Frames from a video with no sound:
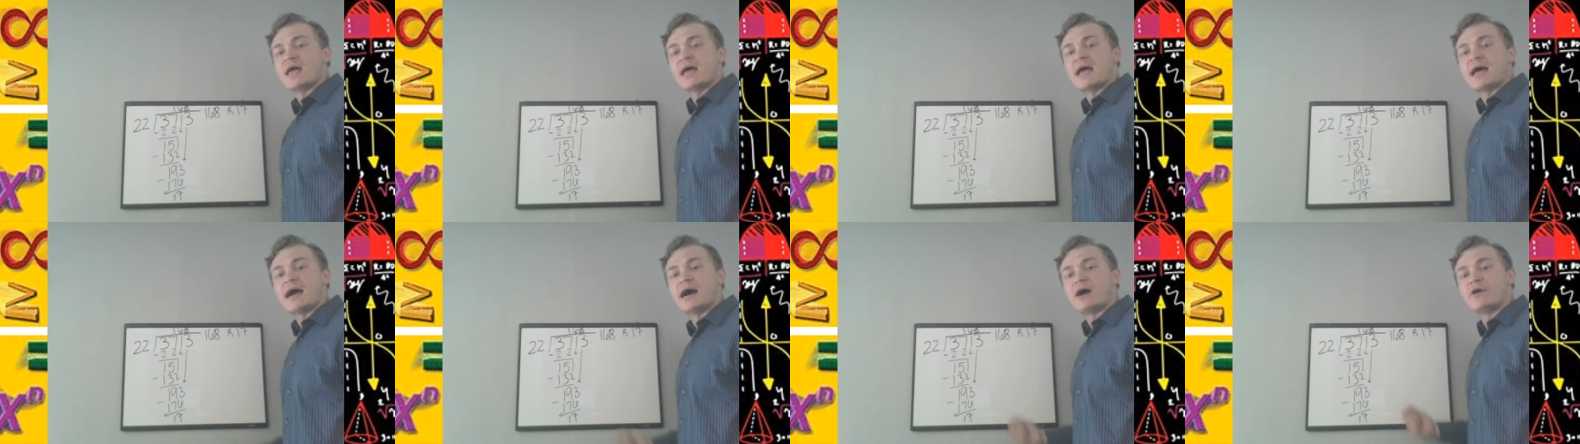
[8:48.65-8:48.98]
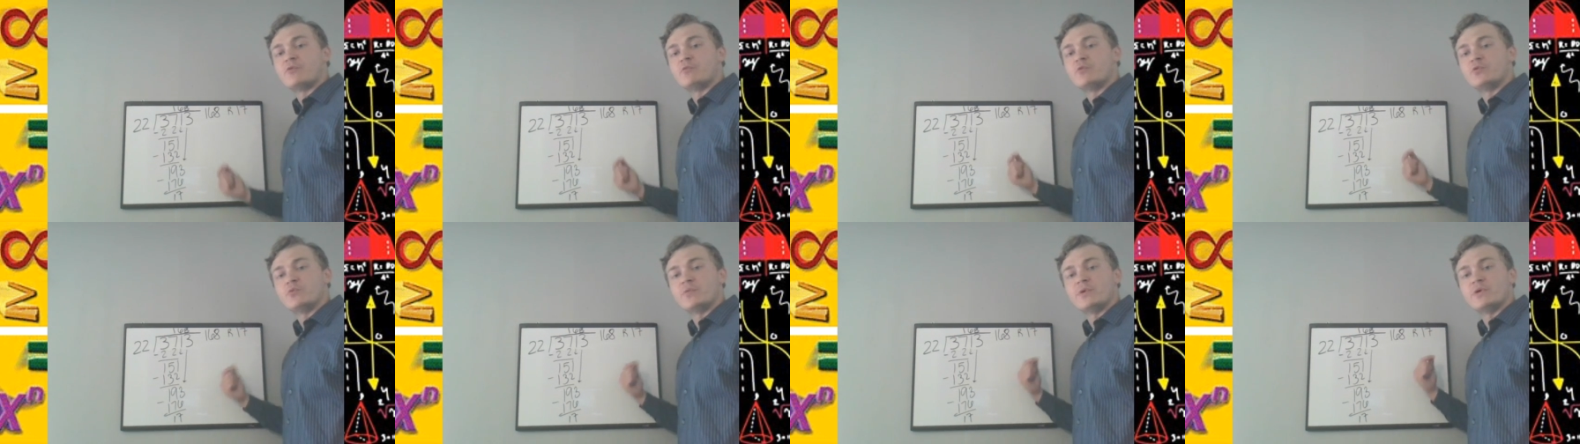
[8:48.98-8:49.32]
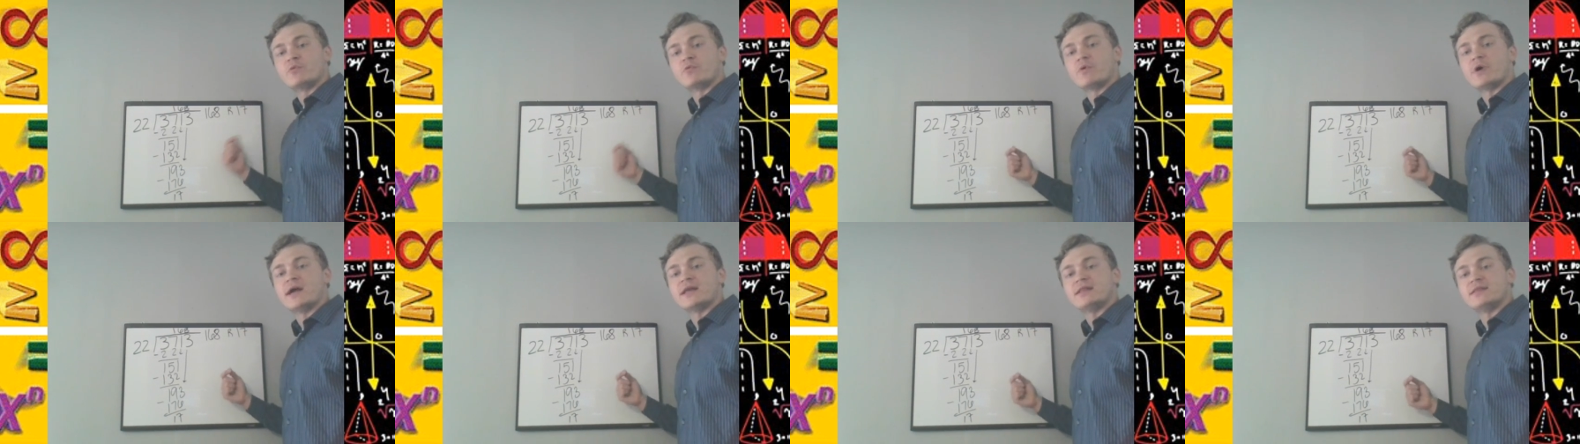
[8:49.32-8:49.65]
How would we
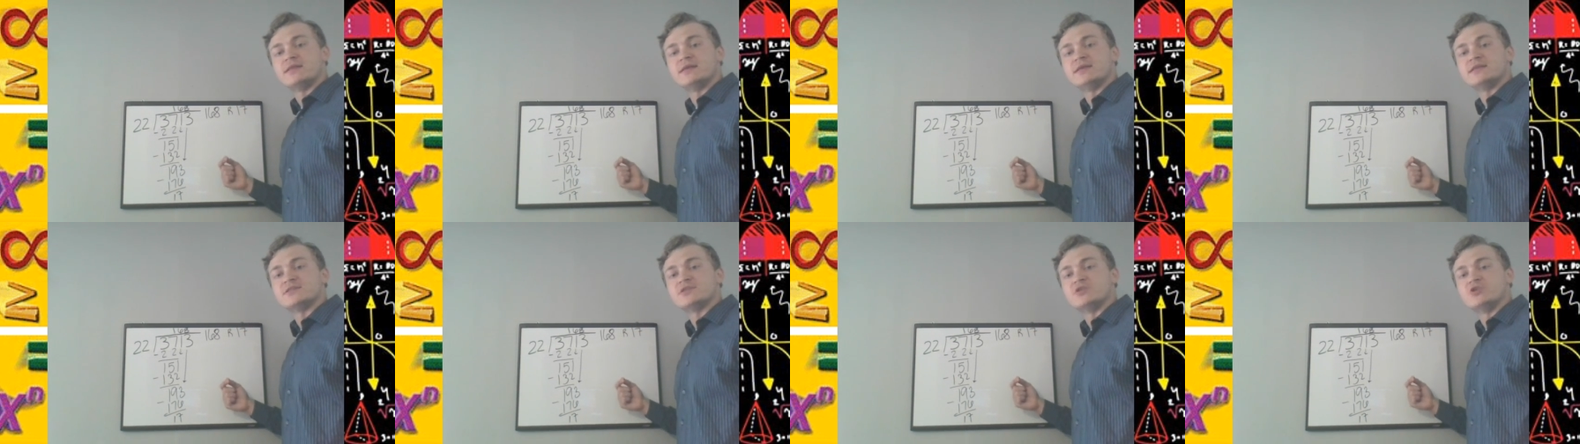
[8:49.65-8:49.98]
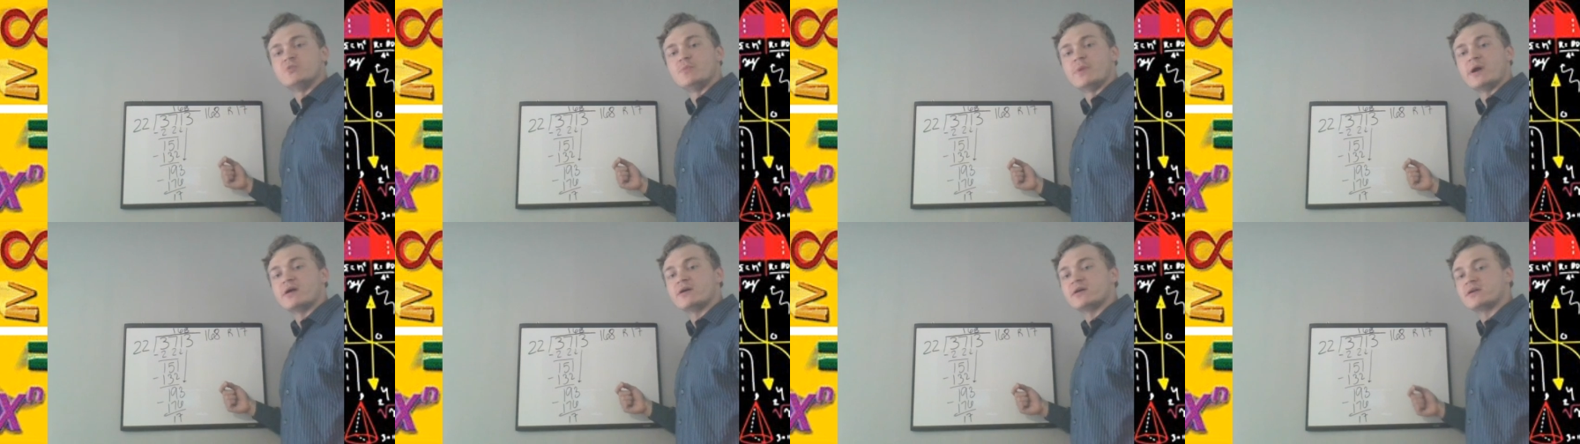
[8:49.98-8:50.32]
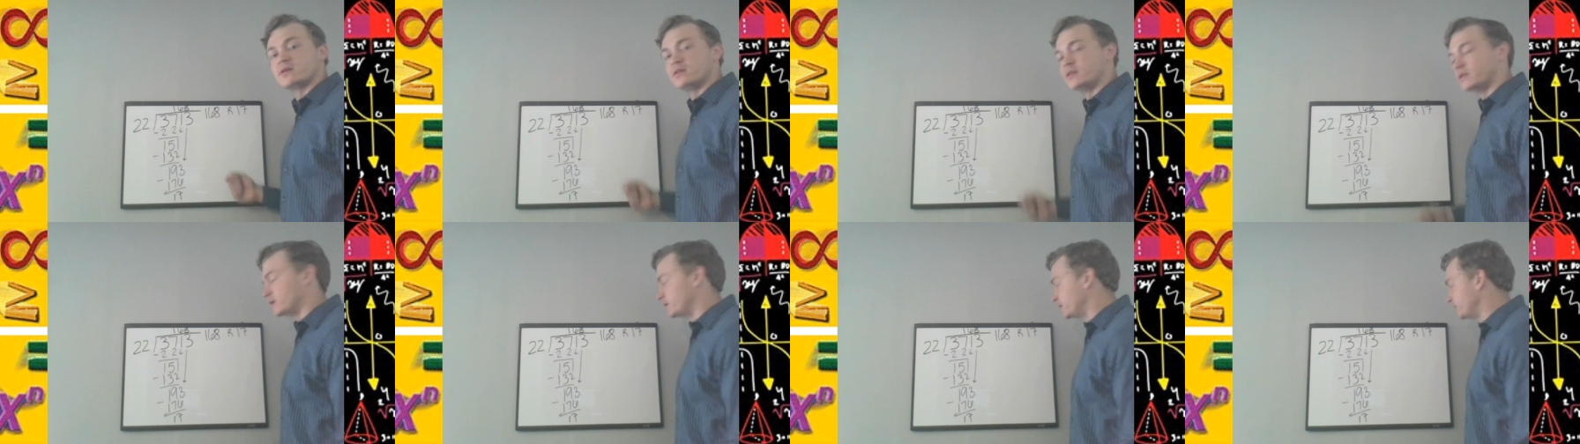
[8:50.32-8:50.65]
write this
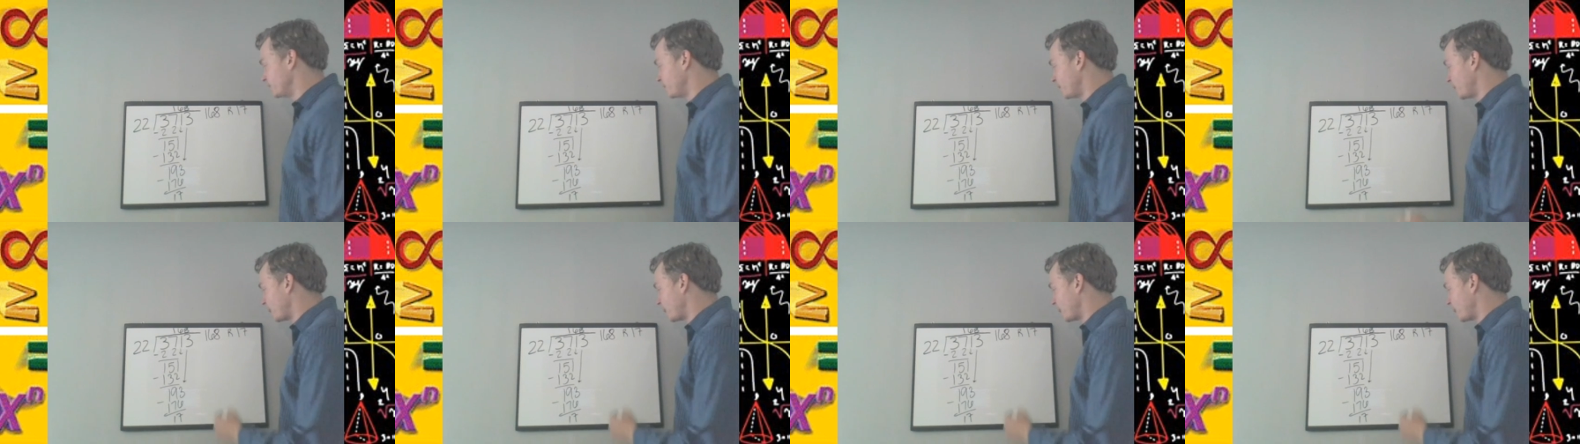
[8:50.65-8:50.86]
numerically?